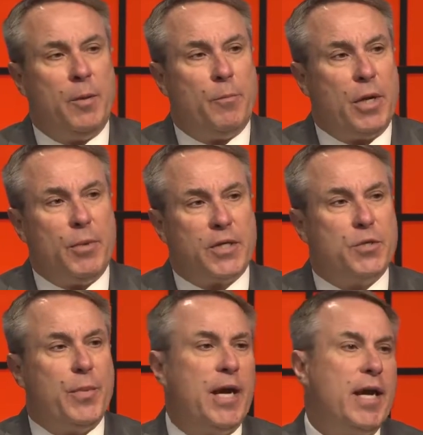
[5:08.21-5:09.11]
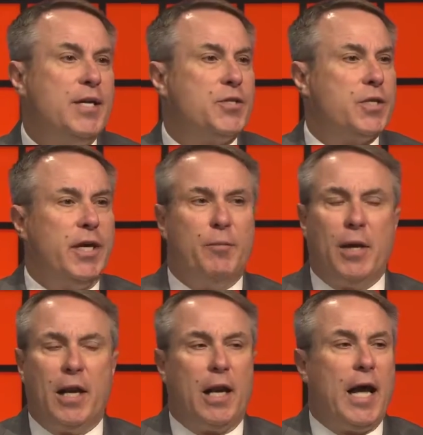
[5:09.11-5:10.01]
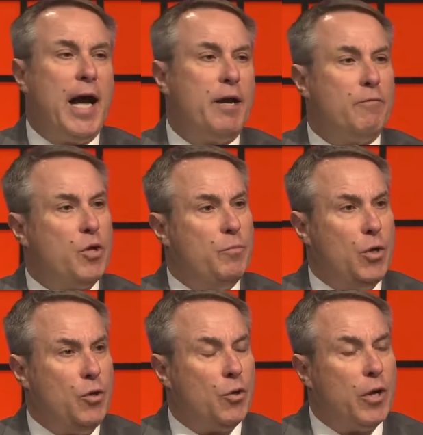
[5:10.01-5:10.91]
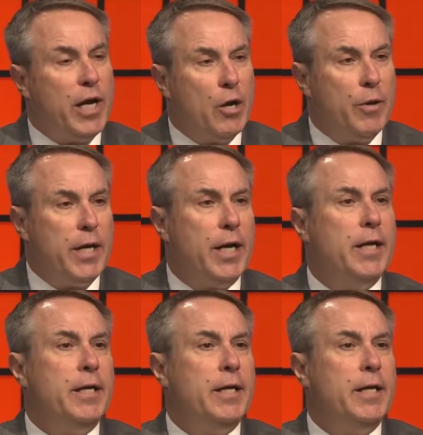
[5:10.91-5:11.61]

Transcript: public space, um, a lot of communal area.